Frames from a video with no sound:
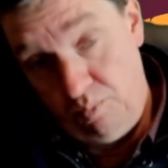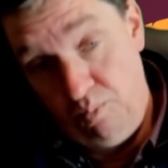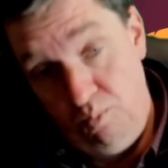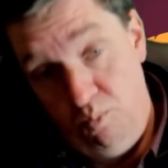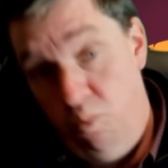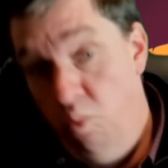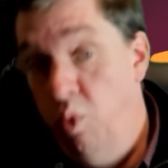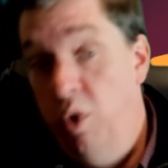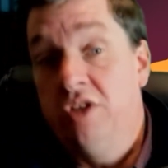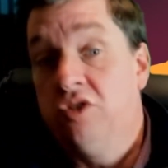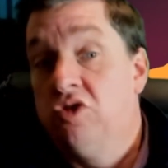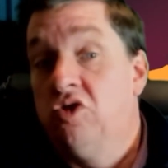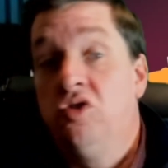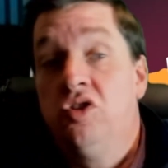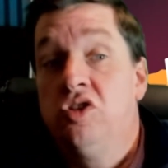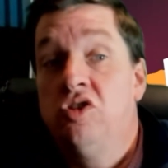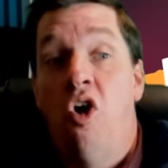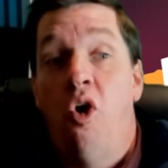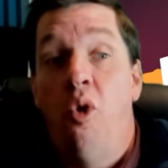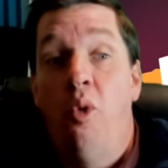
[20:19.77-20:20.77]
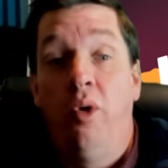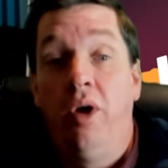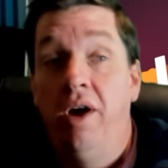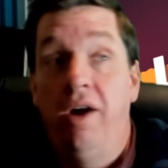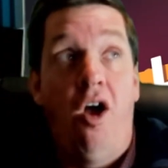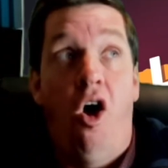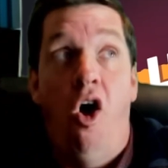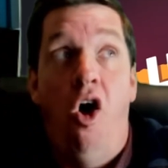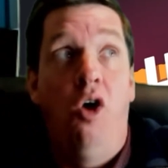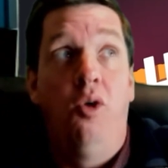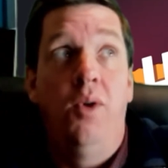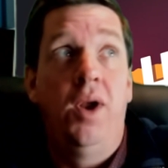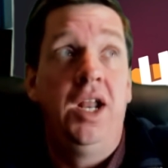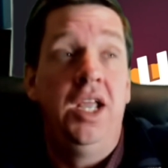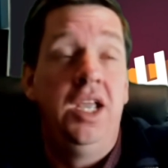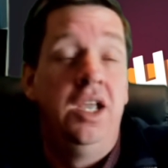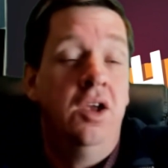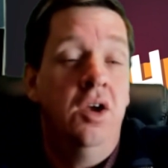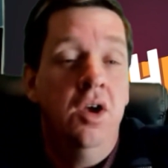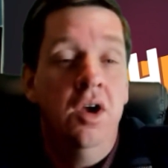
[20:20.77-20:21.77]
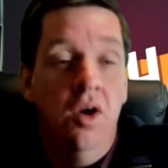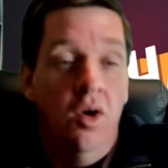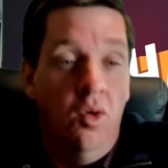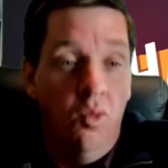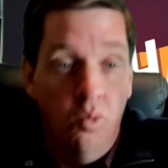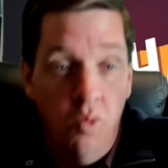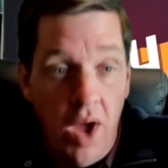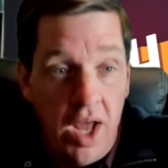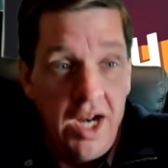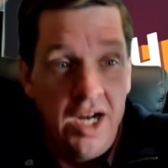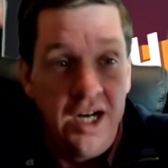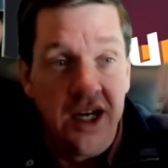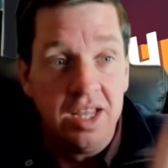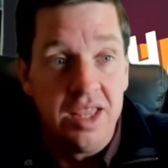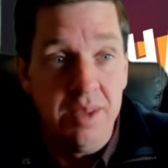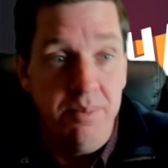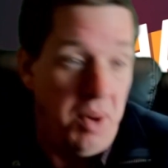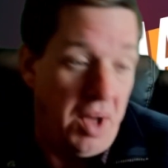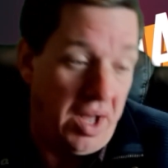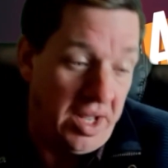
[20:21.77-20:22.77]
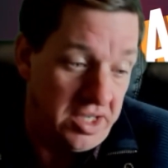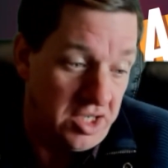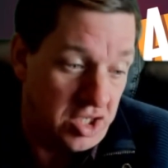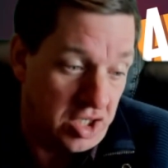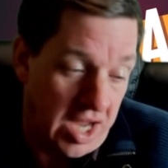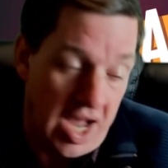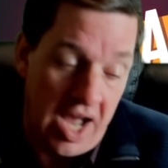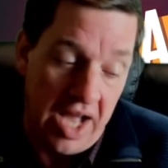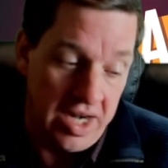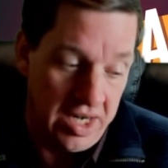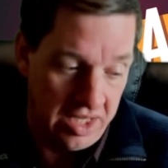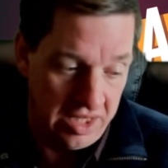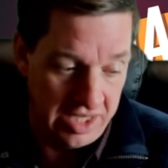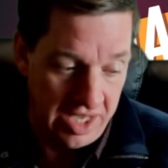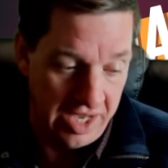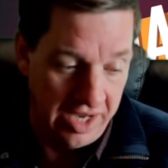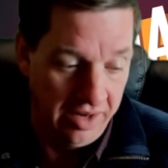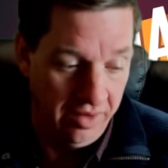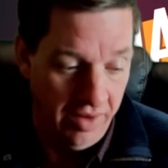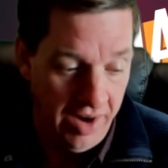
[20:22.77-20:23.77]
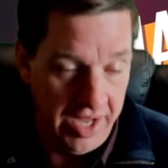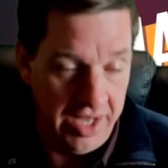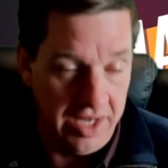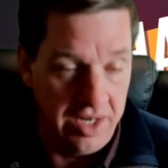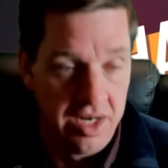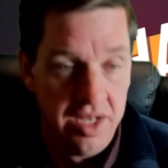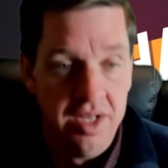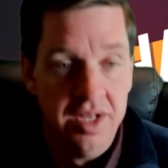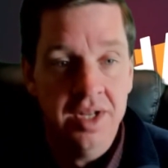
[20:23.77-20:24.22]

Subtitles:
Wizards is already running to the punch kind of thing, right?